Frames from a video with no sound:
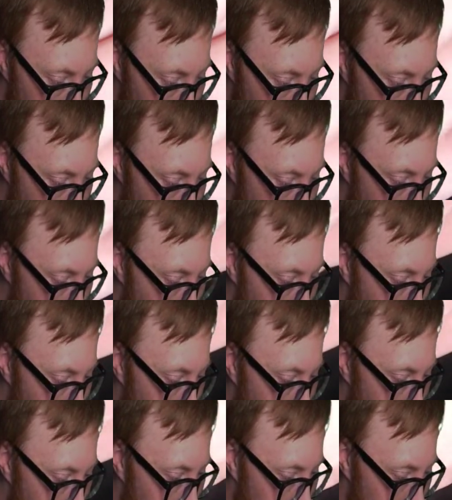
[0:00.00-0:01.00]
cure,
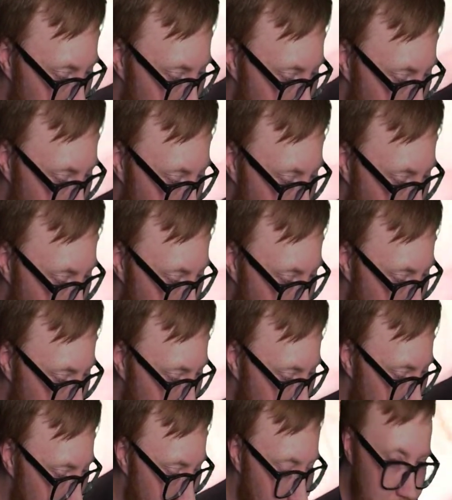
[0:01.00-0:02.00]
to dry up,
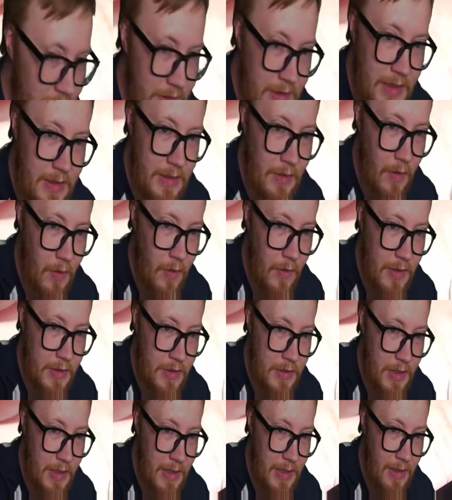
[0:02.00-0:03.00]
and you can see the
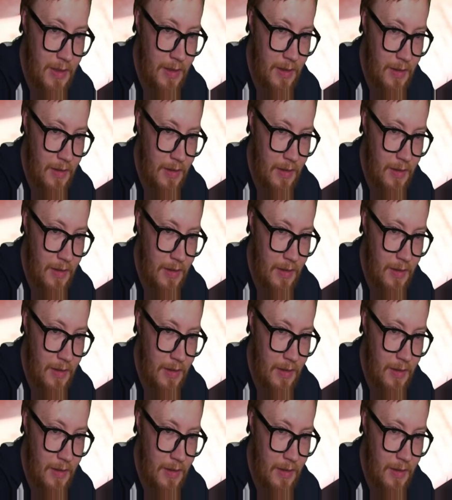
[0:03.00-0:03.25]
orangey.